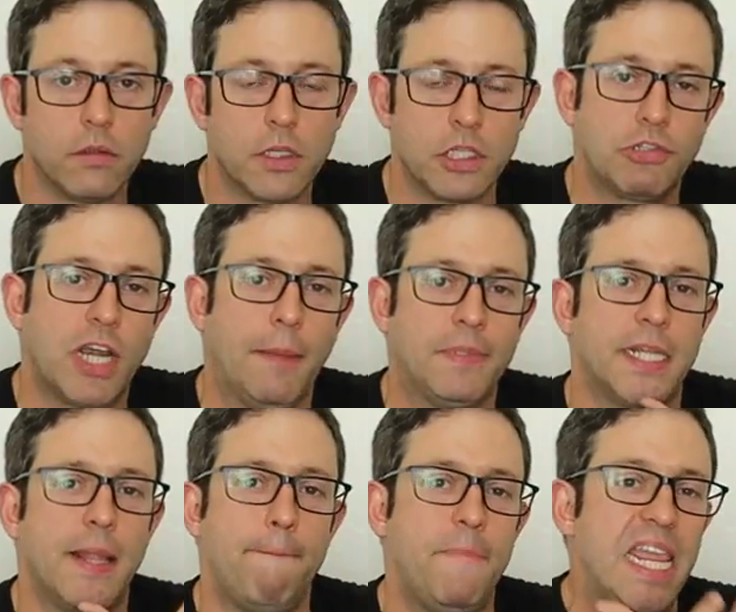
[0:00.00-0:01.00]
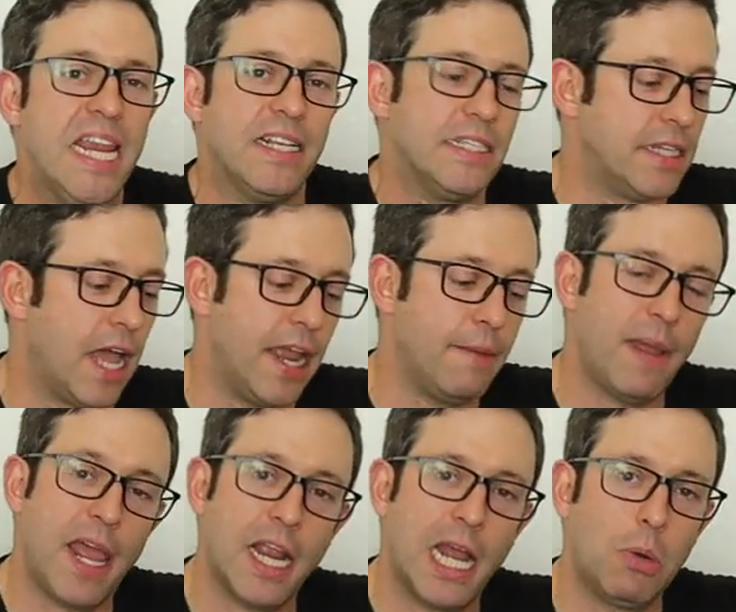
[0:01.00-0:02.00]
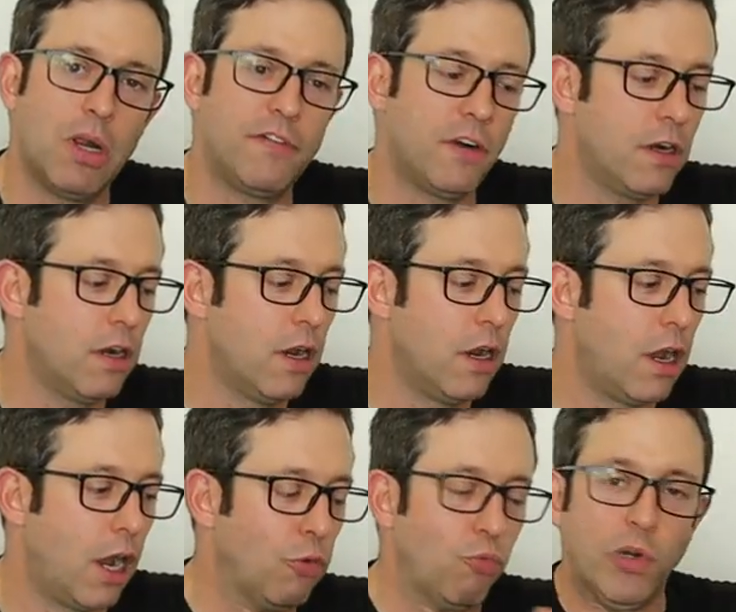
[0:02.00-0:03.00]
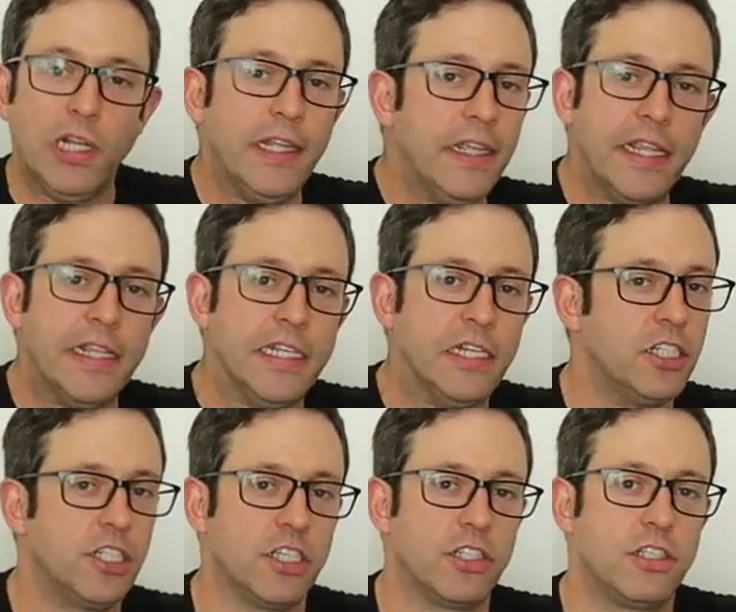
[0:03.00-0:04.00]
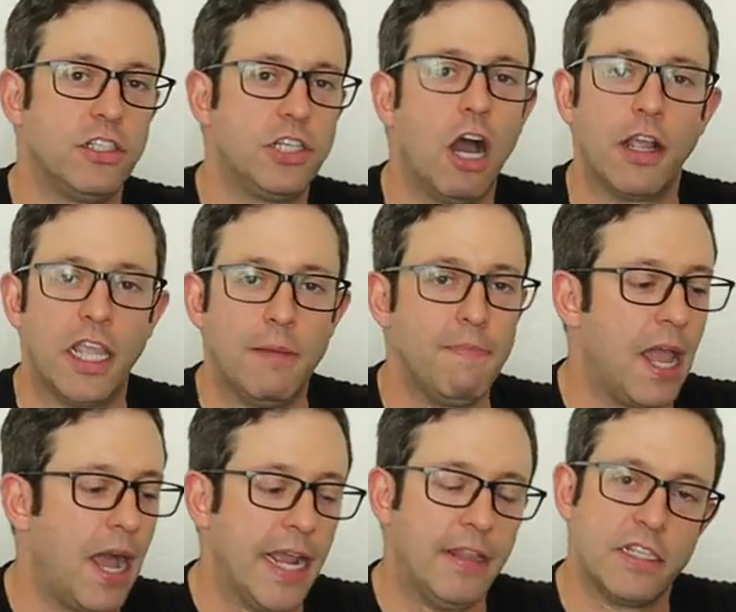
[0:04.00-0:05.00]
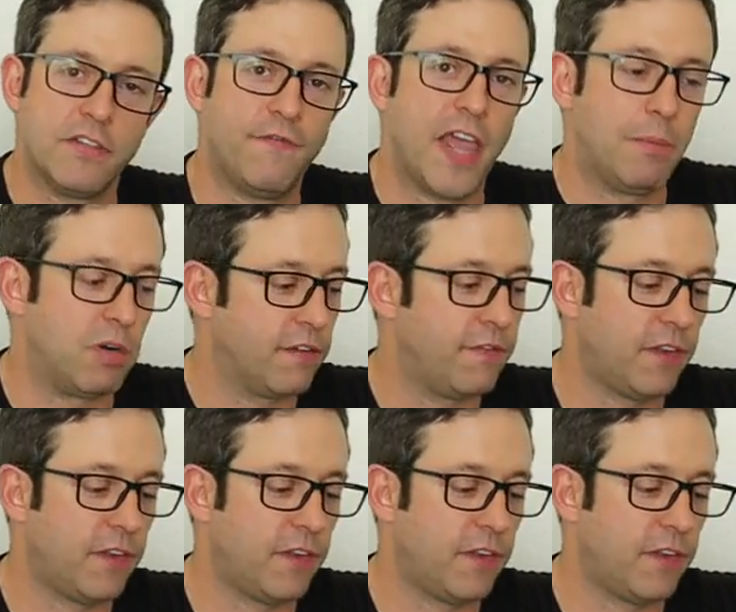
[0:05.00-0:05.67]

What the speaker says: The straps on the Peak Design bag, however, are really easy to just tuck in behind this fabric